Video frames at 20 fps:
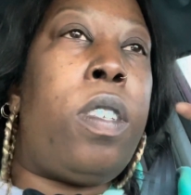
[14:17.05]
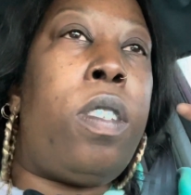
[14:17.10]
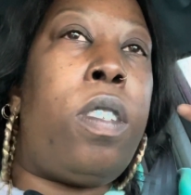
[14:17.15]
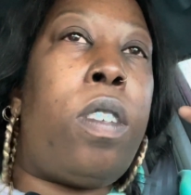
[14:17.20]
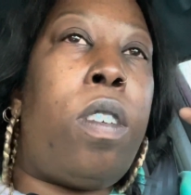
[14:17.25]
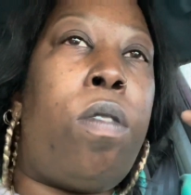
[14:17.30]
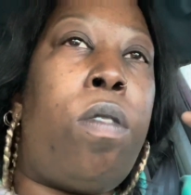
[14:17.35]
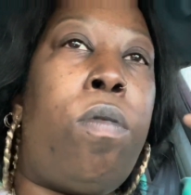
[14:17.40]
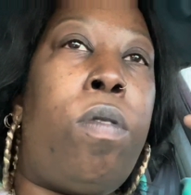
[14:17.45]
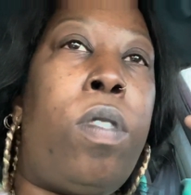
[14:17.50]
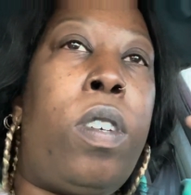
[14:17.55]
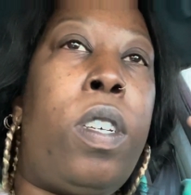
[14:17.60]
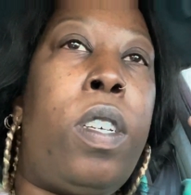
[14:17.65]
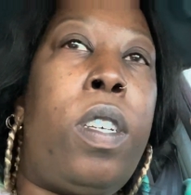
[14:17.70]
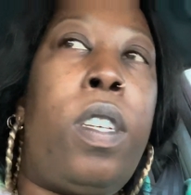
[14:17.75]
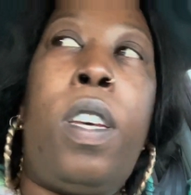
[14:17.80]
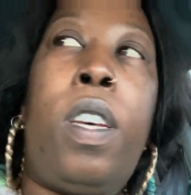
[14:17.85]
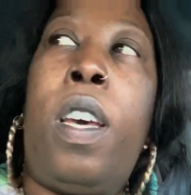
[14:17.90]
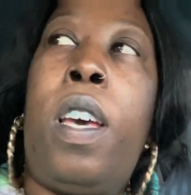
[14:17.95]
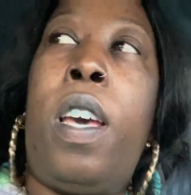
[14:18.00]
so
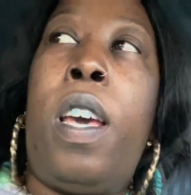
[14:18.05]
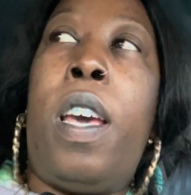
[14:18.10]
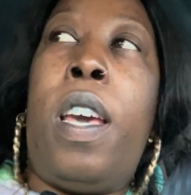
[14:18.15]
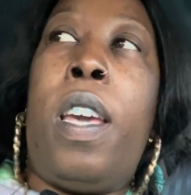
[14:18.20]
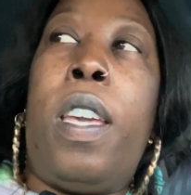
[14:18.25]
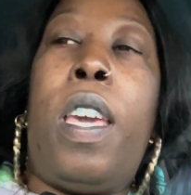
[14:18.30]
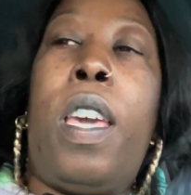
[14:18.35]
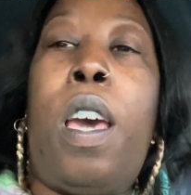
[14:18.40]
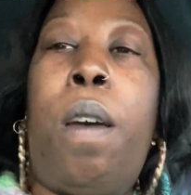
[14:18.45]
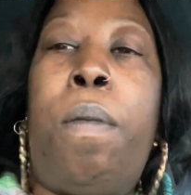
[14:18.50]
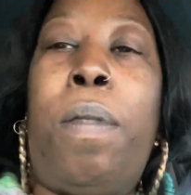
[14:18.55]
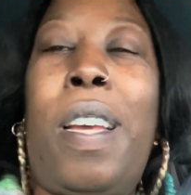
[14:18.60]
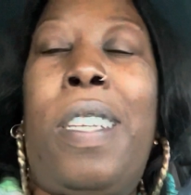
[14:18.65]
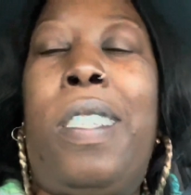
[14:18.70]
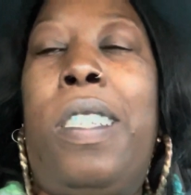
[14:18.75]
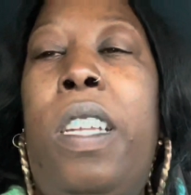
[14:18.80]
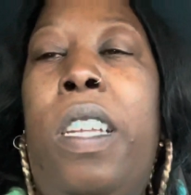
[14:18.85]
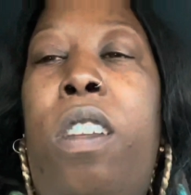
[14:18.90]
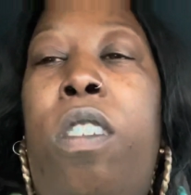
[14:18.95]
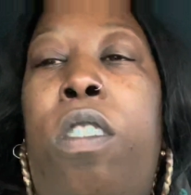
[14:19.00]
uh yeah that's
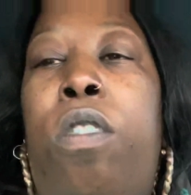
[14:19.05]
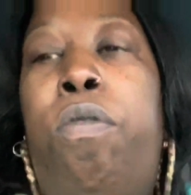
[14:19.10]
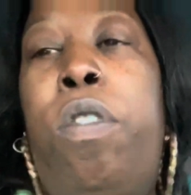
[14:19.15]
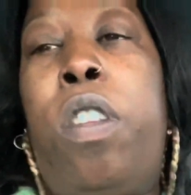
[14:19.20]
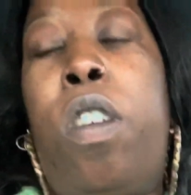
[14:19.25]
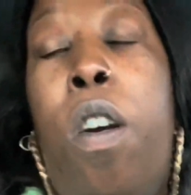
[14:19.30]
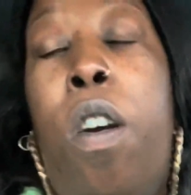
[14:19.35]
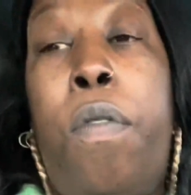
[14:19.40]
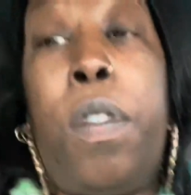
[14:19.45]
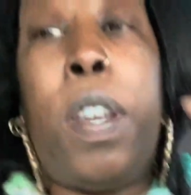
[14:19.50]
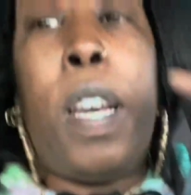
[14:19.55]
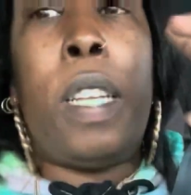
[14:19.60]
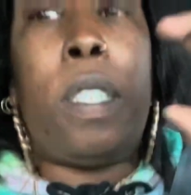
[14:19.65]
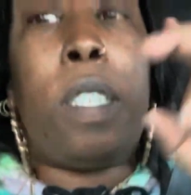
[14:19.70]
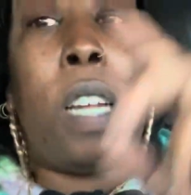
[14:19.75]
the end of this video if you guys